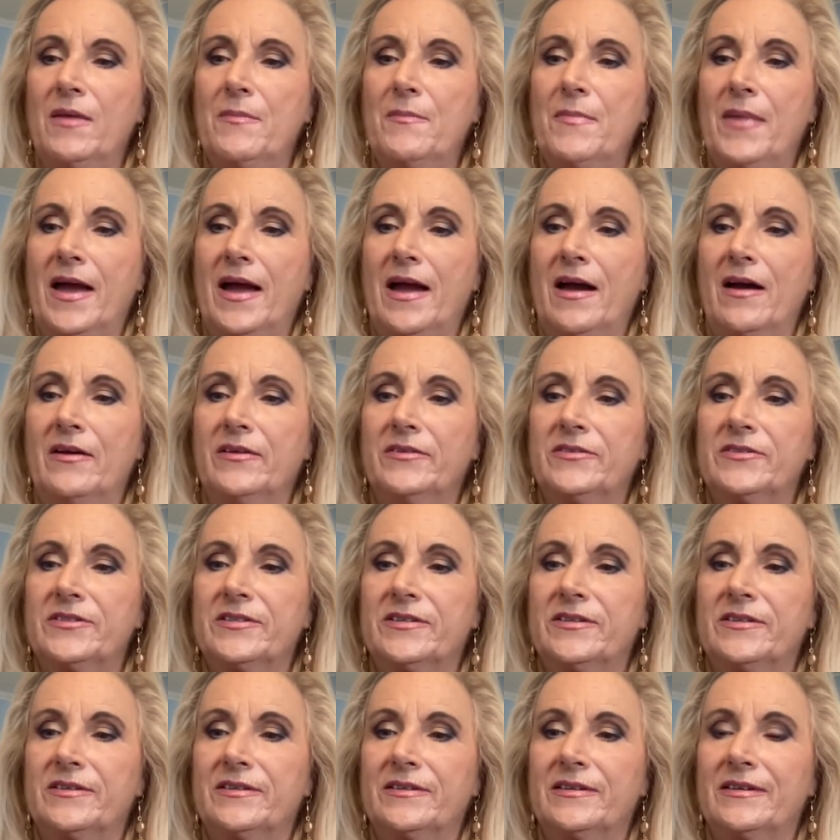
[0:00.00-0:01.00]
About
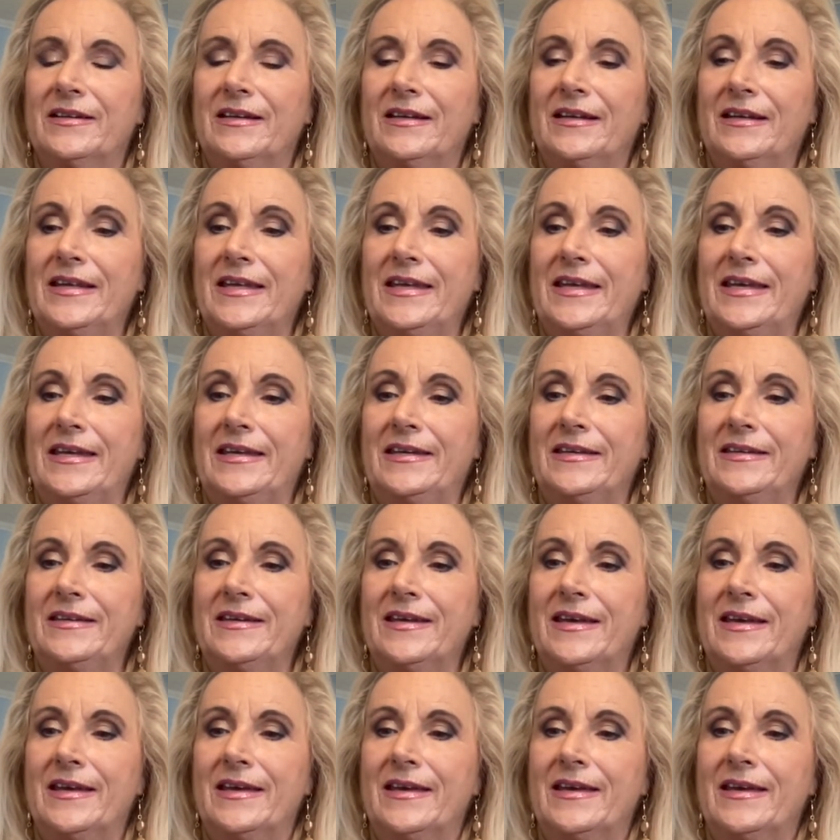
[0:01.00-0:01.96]
Clean.